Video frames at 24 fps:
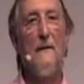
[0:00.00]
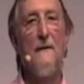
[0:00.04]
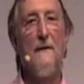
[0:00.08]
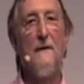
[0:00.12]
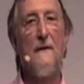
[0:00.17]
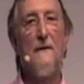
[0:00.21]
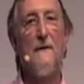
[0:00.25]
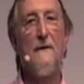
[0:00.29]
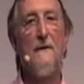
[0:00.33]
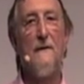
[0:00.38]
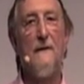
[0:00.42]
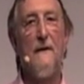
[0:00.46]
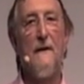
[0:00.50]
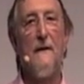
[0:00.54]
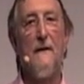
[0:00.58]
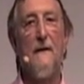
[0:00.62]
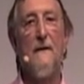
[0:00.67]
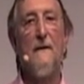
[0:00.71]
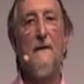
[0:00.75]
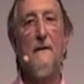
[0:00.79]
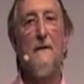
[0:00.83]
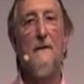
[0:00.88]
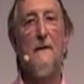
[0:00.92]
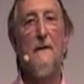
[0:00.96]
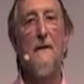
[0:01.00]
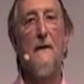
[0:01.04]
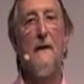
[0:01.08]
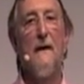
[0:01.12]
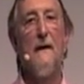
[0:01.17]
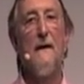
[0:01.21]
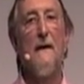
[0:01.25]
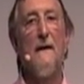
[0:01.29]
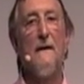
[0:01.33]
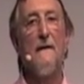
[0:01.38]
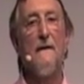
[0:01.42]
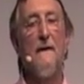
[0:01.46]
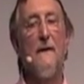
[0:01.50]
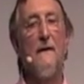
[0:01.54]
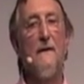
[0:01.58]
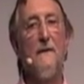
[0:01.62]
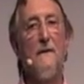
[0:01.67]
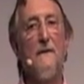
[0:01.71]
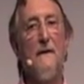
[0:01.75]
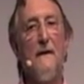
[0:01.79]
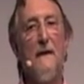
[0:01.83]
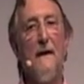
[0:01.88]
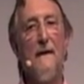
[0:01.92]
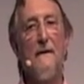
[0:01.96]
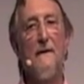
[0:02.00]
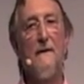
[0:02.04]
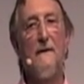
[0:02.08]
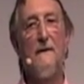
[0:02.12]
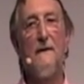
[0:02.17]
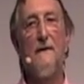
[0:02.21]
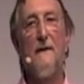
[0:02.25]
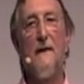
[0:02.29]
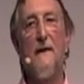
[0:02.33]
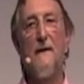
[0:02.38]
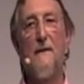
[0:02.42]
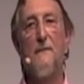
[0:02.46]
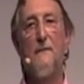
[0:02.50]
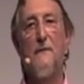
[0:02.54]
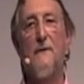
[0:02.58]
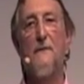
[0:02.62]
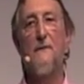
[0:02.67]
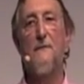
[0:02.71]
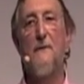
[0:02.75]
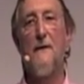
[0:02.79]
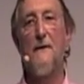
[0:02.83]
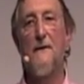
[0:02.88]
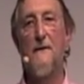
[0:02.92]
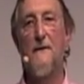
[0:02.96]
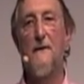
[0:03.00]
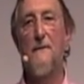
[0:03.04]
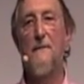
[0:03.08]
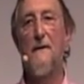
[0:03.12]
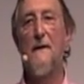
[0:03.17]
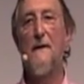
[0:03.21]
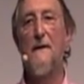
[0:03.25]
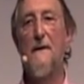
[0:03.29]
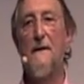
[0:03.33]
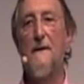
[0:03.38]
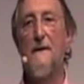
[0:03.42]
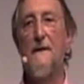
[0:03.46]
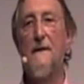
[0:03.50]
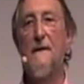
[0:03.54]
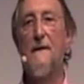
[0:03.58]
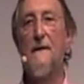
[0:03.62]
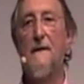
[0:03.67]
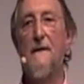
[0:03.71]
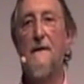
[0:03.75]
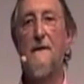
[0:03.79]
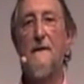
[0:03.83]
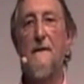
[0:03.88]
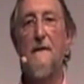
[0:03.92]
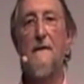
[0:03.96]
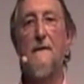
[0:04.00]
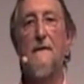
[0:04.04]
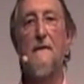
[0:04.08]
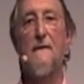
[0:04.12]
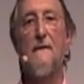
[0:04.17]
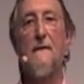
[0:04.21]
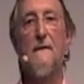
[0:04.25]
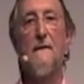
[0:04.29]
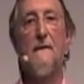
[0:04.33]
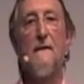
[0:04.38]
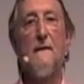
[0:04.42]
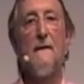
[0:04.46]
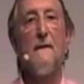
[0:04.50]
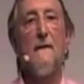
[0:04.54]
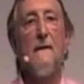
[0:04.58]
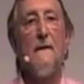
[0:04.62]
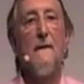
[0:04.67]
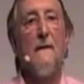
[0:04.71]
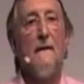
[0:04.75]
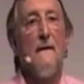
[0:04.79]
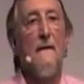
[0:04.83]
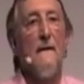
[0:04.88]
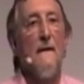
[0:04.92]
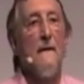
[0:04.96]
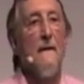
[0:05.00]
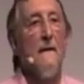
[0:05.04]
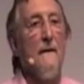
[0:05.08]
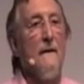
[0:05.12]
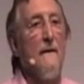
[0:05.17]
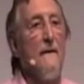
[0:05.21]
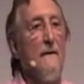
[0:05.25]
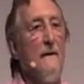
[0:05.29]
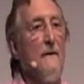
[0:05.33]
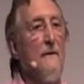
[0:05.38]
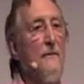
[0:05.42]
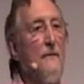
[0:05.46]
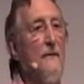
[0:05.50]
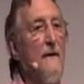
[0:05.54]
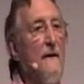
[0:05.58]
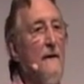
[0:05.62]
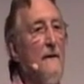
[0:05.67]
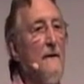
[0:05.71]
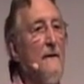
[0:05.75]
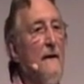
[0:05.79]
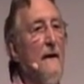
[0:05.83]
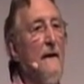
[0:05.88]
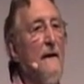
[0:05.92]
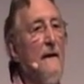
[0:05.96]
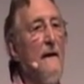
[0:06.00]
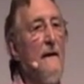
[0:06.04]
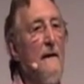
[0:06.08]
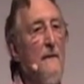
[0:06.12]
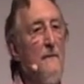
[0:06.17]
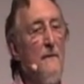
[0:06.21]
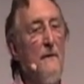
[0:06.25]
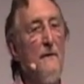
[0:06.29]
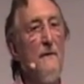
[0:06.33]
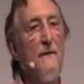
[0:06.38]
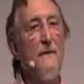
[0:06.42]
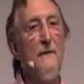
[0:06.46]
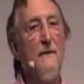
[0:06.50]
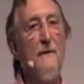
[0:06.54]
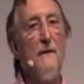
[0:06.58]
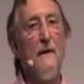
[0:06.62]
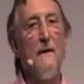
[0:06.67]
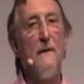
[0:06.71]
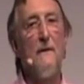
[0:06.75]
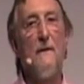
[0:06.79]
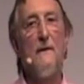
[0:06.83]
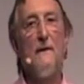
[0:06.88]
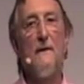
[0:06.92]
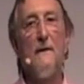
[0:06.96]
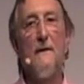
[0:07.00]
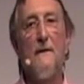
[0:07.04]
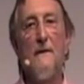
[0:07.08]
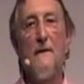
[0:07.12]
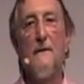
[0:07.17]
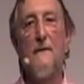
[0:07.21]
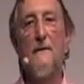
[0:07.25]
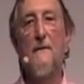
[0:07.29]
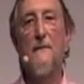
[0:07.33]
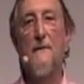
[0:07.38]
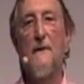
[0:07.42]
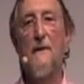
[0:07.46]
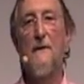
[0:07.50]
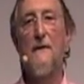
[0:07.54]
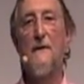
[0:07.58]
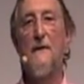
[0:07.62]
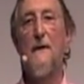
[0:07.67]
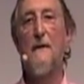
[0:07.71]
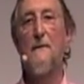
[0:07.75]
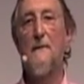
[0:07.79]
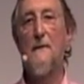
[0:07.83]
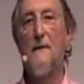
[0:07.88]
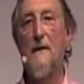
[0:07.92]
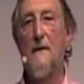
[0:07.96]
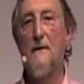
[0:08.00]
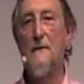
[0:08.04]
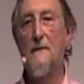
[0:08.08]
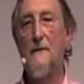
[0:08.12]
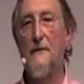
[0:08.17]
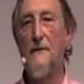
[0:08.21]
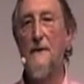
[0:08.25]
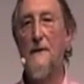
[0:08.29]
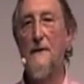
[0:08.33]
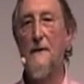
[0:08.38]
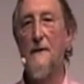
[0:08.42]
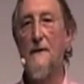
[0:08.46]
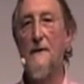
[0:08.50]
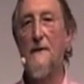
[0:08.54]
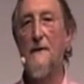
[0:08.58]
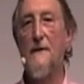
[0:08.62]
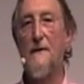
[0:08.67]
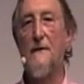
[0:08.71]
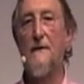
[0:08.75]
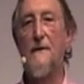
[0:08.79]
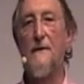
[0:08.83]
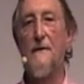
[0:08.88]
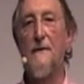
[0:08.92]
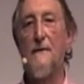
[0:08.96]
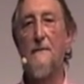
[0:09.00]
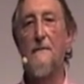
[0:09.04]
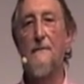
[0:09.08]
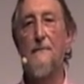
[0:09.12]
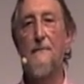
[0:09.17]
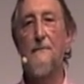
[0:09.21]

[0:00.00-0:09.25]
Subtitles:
Once you know the landscape of possibilities, you feel able to go on with some confidence.